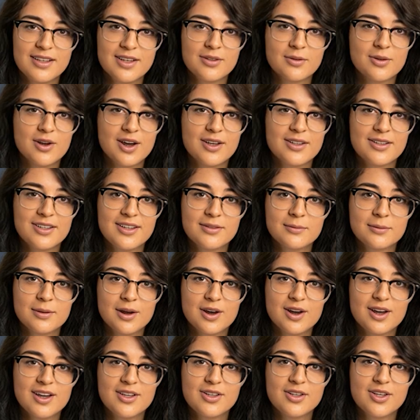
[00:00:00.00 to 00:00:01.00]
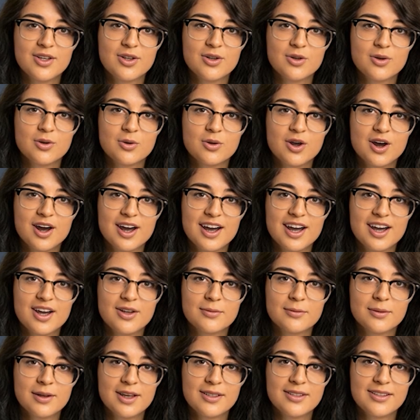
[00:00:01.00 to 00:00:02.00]
in the rental market due to
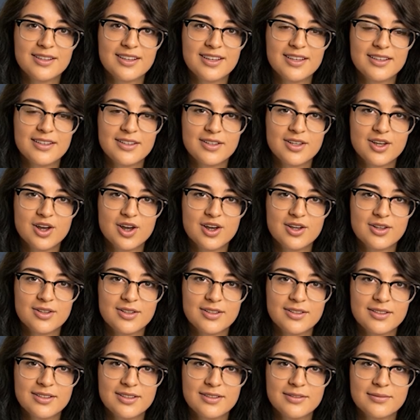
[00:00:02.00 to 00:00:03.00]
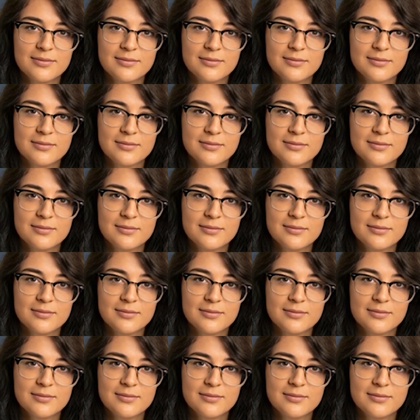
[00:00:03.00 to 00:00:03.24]
higher maintenance costs.